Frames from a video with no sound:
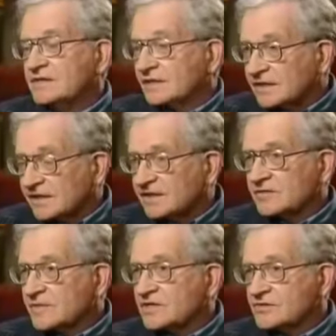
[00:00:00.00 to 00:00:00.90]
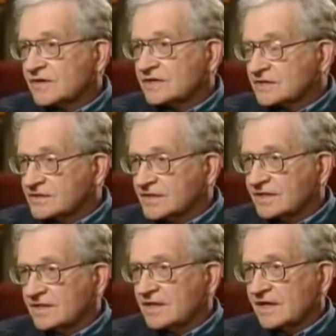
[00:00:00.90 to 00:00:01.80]
as the Clinton administration
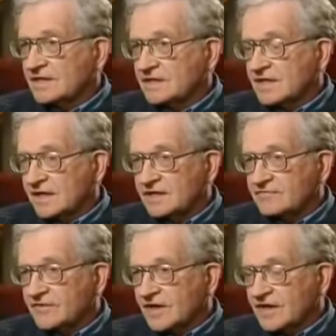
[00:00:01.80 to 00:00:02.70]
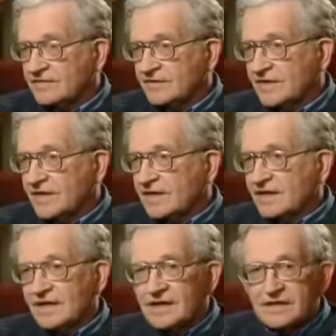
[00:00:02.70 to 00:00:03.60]
said in 1995.
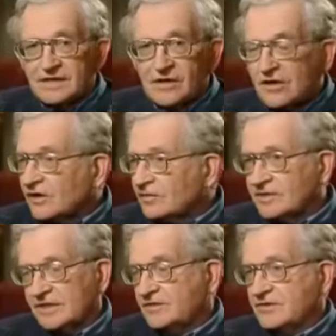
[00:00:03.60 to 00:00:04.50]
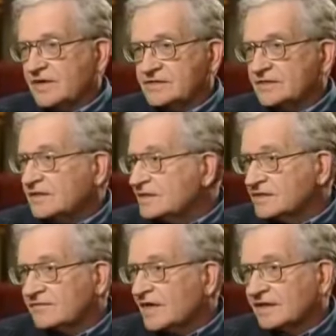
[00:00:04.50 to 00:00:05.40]
Uh, horrible
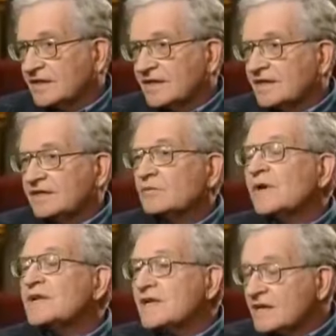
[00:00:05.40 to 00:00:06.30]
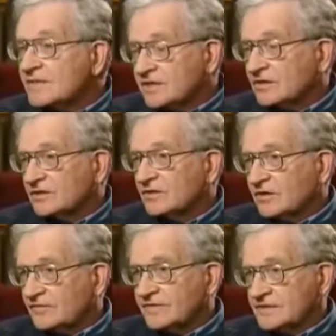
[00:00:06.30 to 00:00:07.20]
atrocities. In fact, you know, when he came into
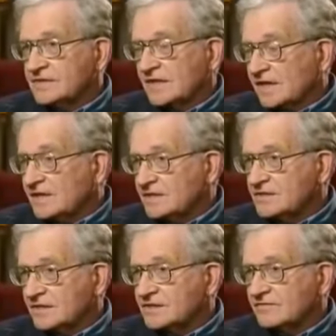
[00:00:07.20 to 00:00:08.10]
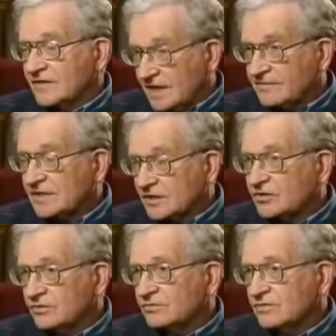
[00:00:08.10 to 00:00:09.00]
office in 1965 with
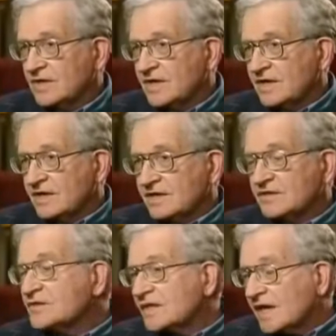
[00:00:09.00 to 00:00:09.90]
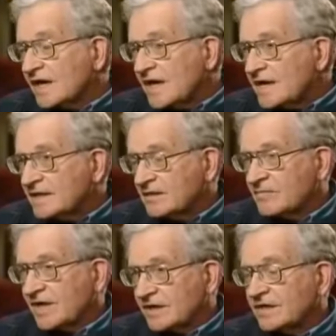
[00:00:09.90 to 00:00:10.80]
a coup, uh, the CIA
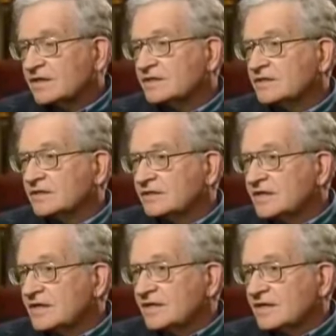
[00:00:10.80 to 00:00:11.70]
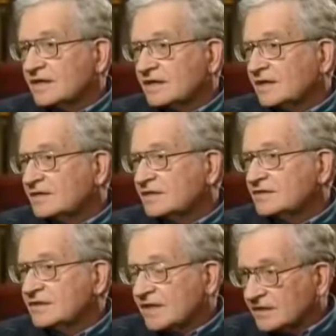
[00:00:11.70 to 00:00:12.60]
compared it to uh,
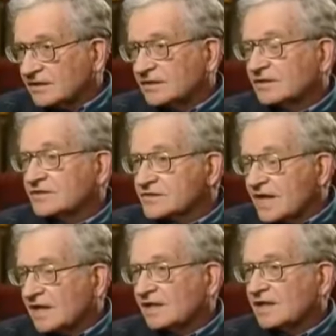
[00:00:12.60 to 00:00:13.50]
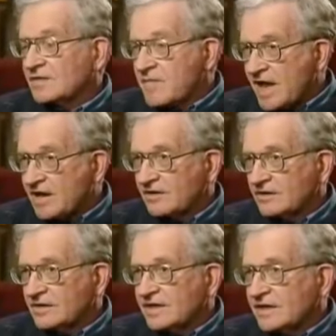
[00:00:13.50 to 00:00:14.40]
Hitler, Stalin, and
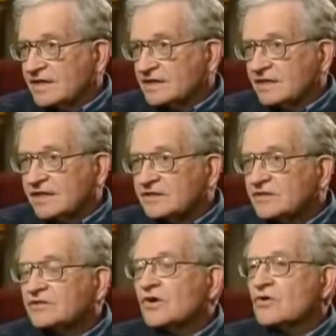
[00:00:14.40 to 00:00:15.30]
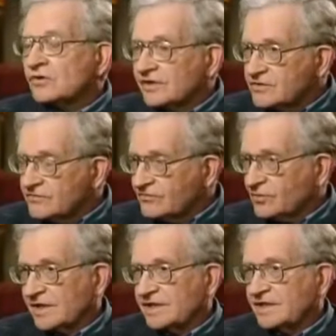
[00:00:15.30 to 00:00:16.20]
Mao. It led to total
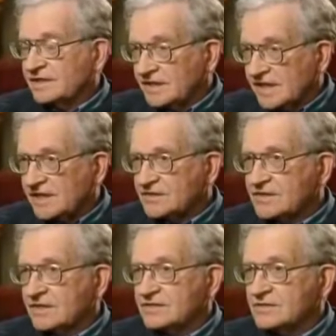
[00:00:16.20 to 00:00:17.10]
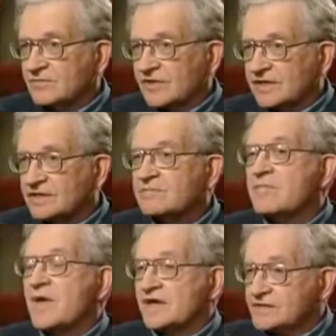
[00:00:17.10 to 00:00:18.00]
euphoria in the United States and
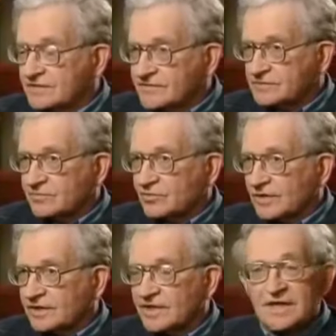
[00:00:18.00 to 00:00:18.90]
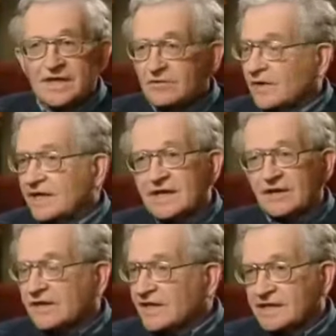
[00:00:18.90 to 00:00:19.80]
Britain, massive support when he
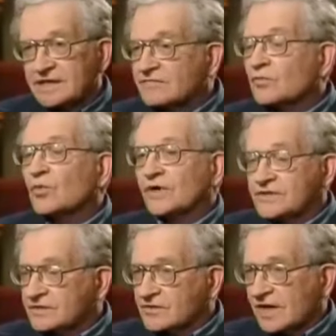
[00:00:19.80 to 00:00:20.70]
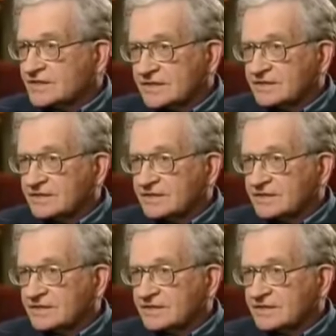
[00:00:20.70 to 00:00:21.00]
carried out even worse eh,